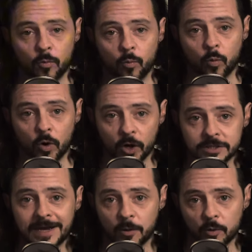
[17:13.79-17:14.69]
worked
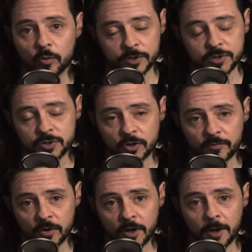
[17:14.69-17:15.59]
out all this stuff
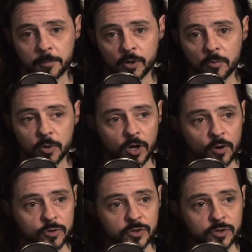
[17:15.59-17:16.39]
and become a coach,